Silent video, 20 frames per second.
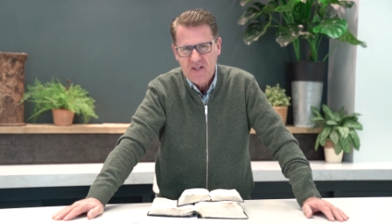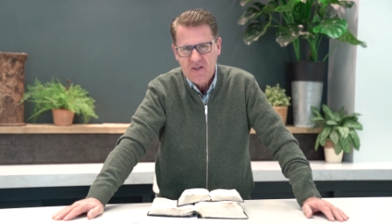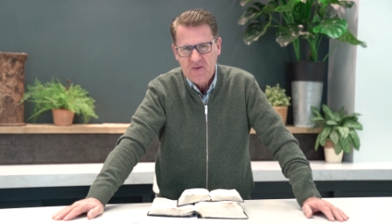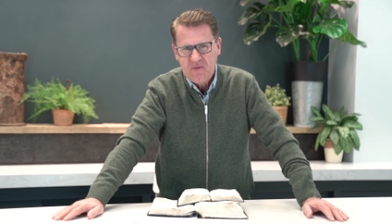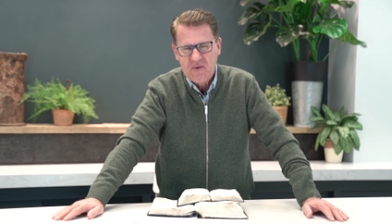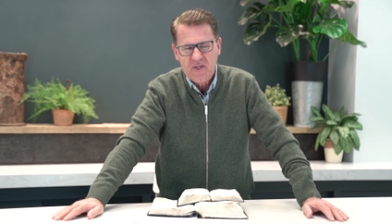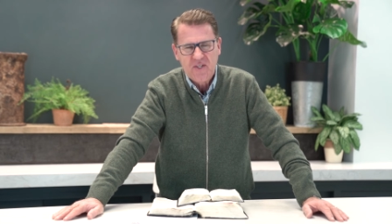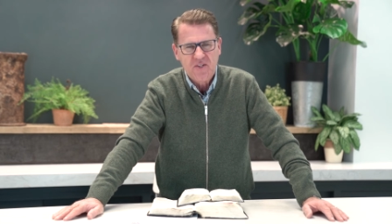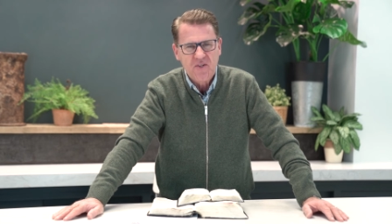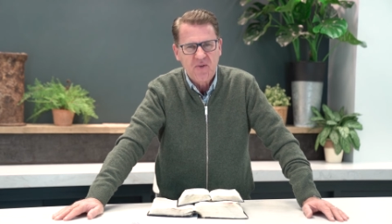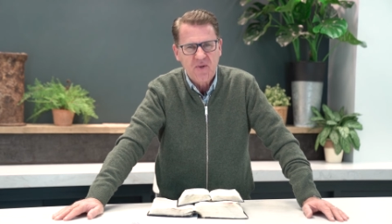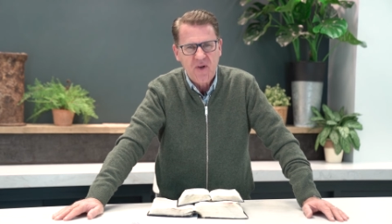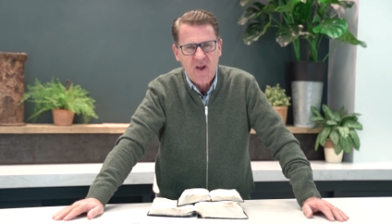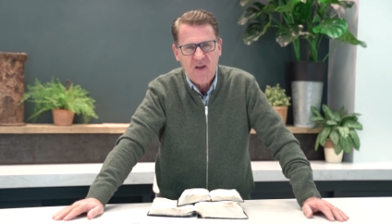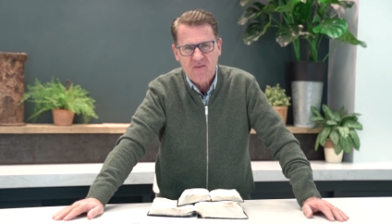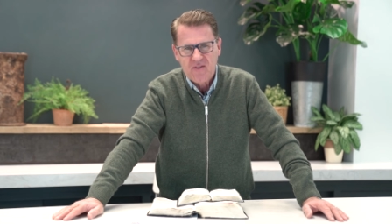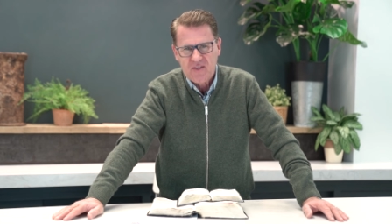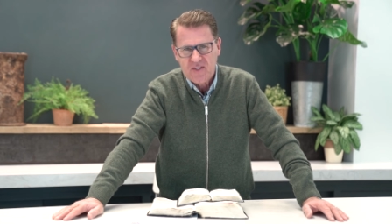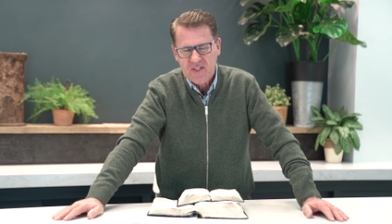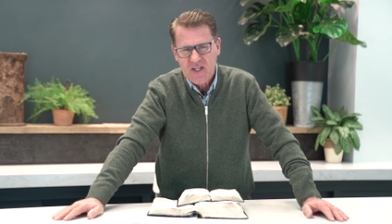when you
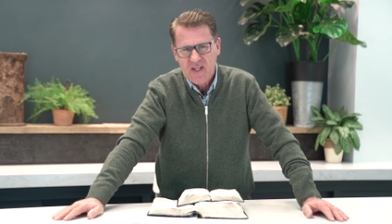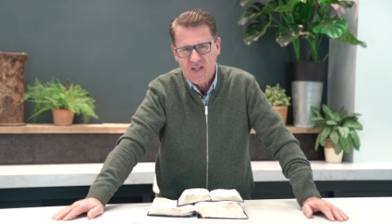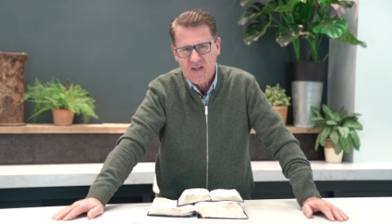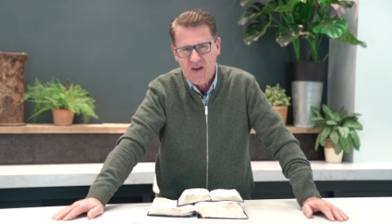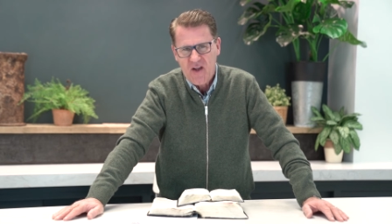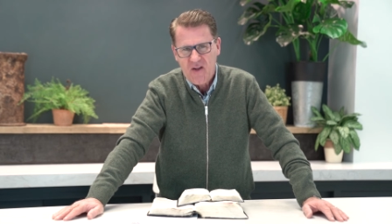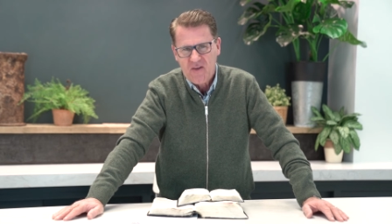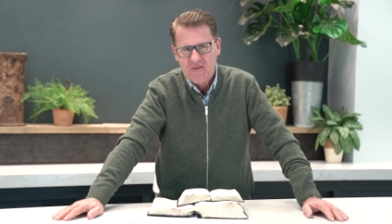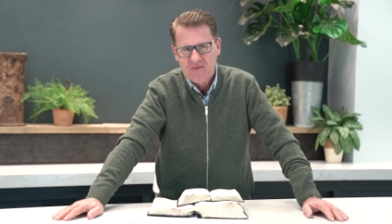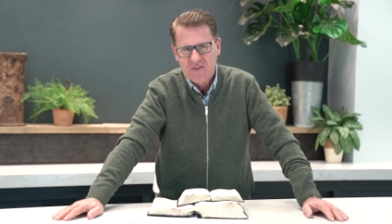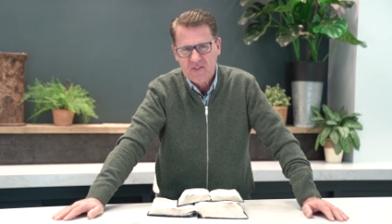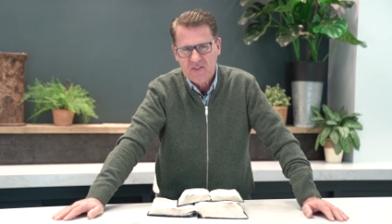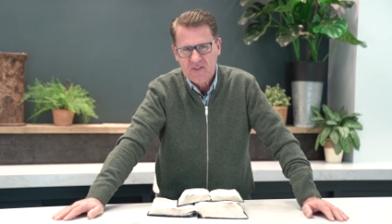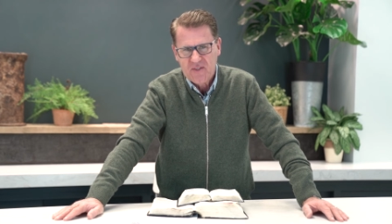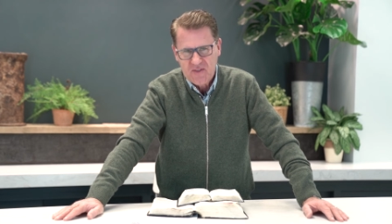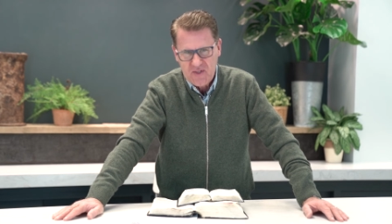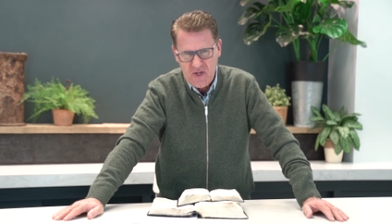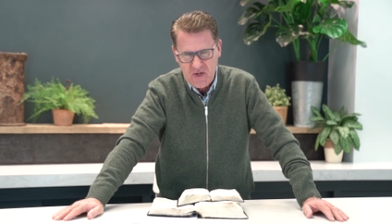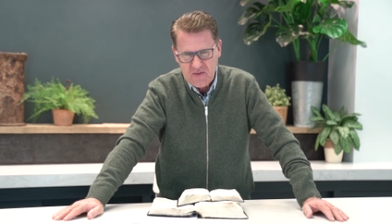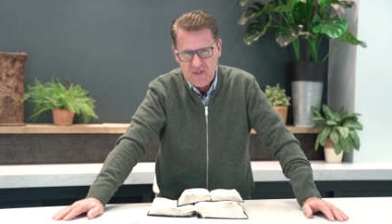love as he loves
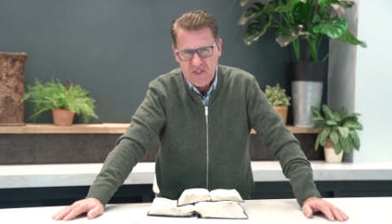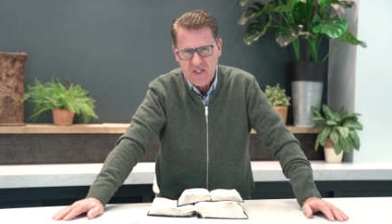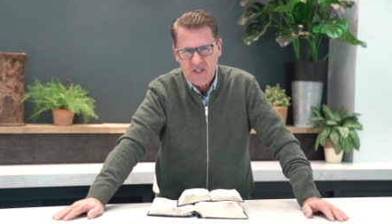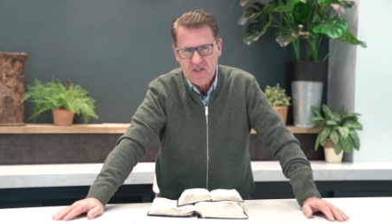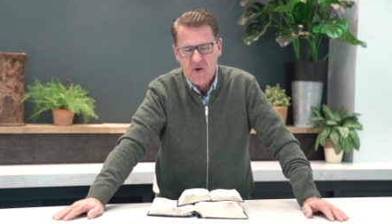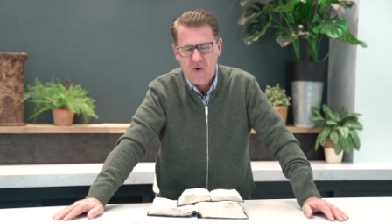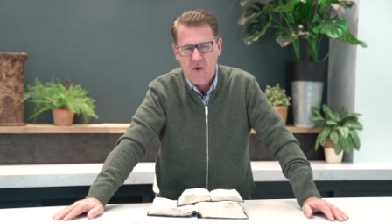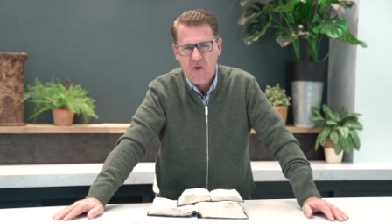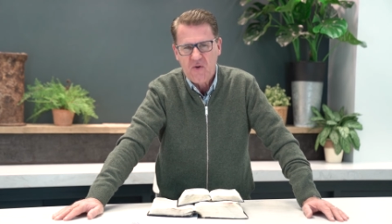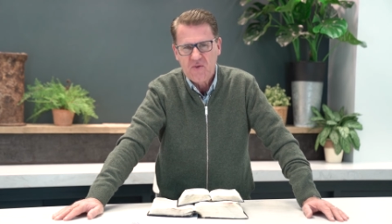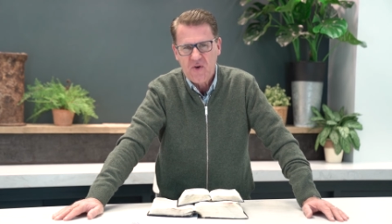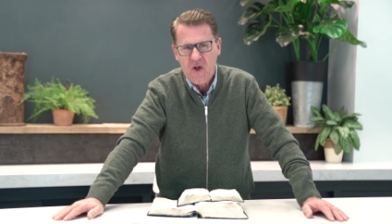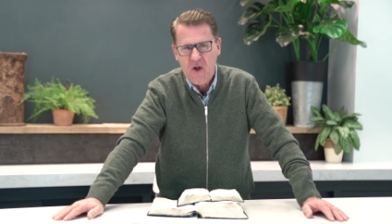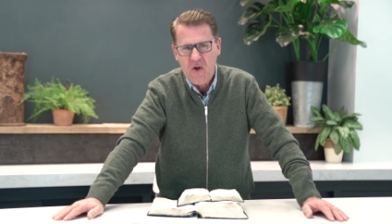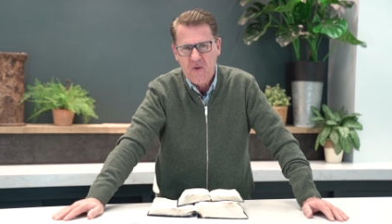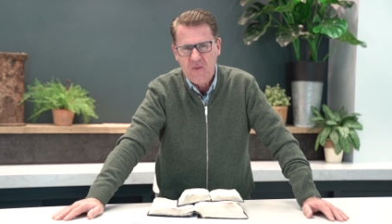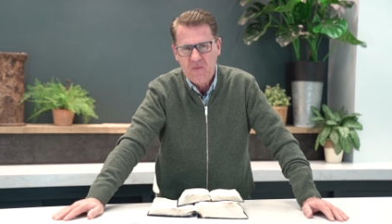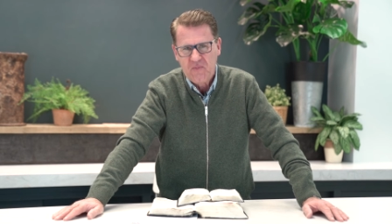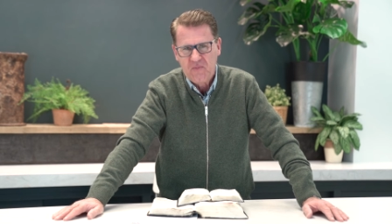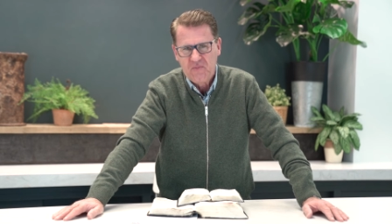those in your own
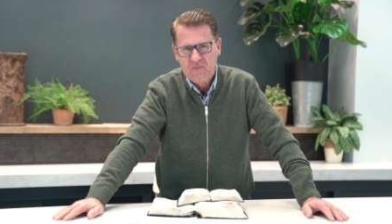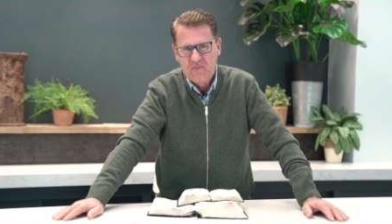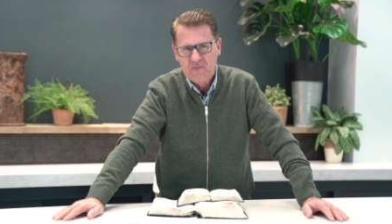home